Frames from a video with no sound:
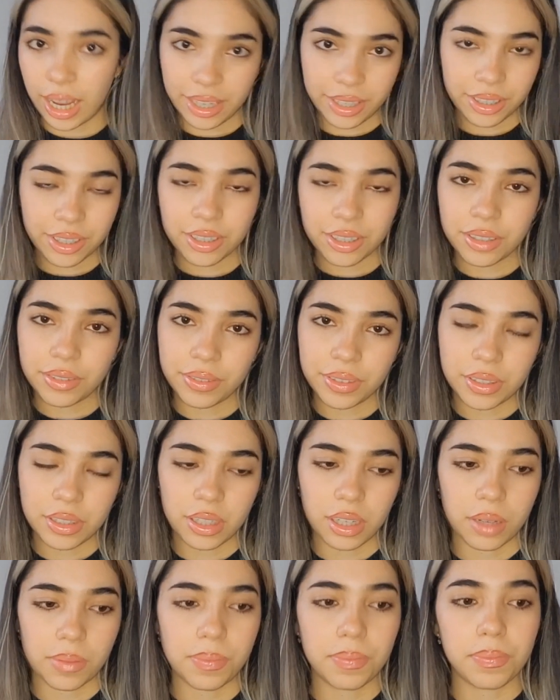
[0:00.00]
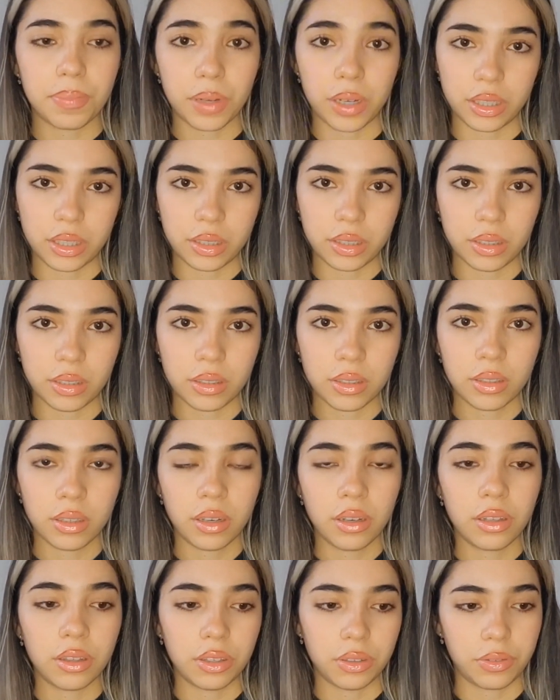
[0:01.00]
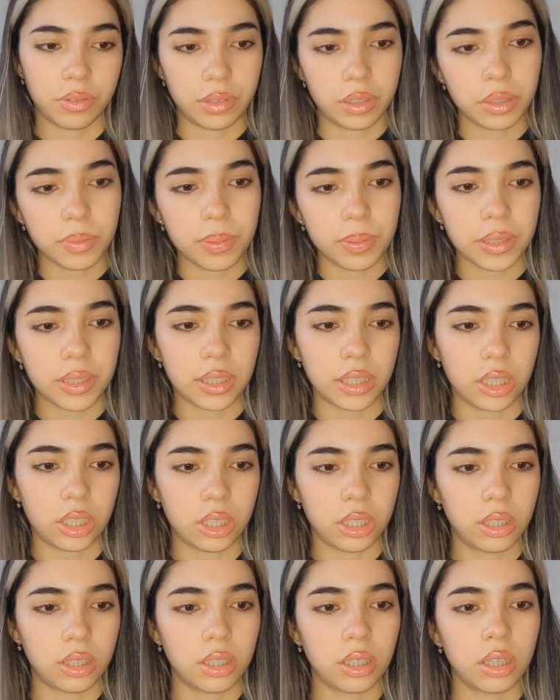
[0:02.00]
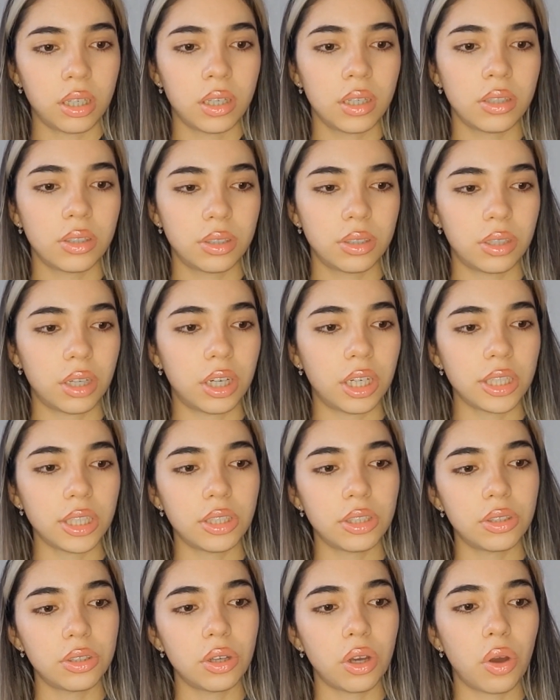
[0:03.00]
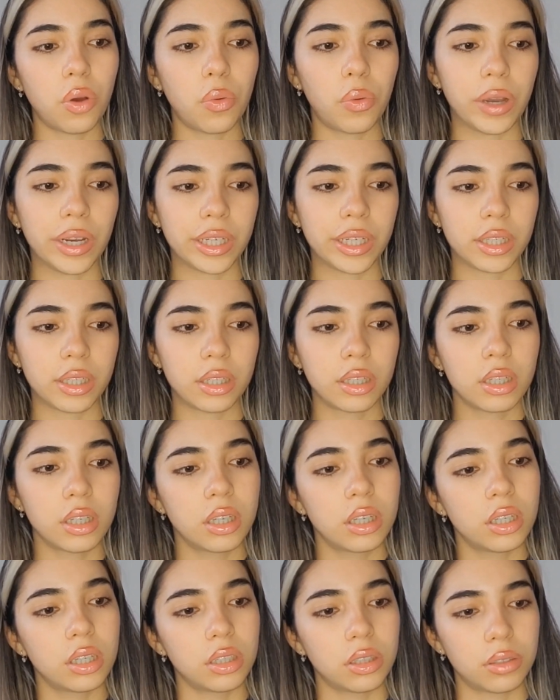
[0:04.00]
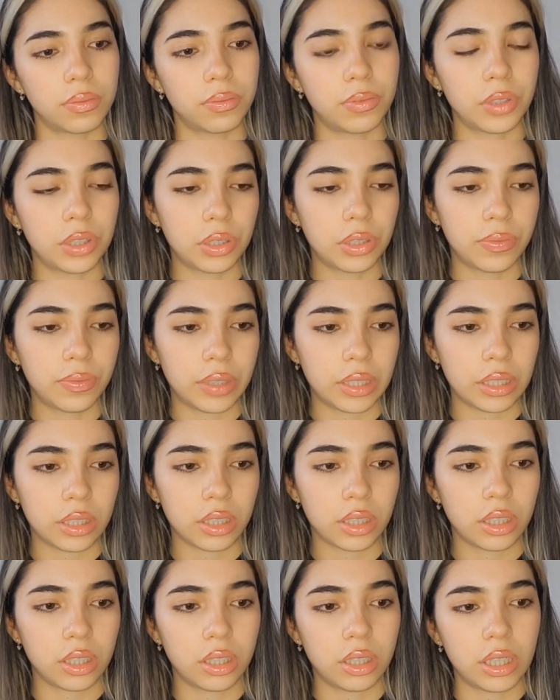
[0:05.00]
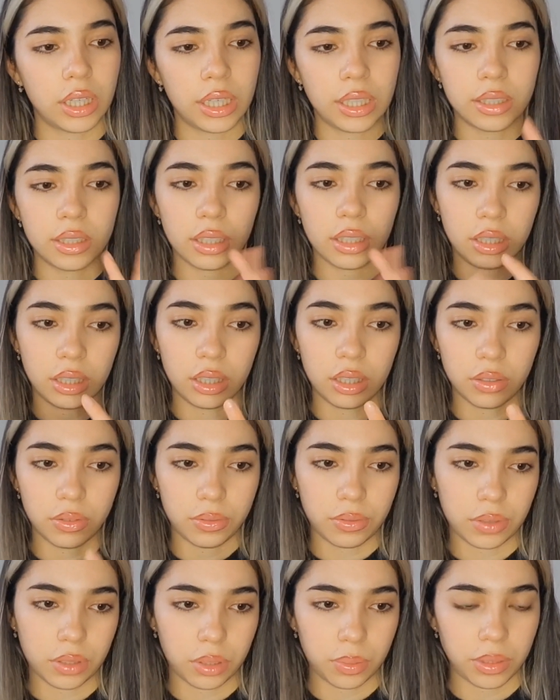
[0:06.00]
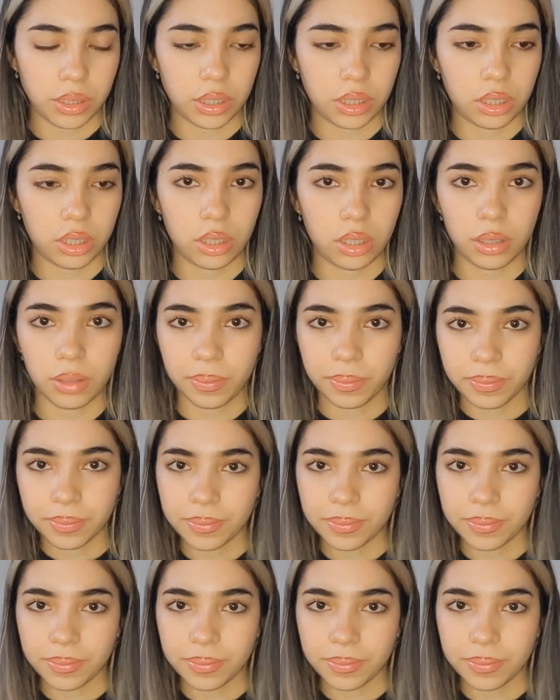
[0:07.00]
I don't know if you saw, but the third position starts where your third finger is in the first position.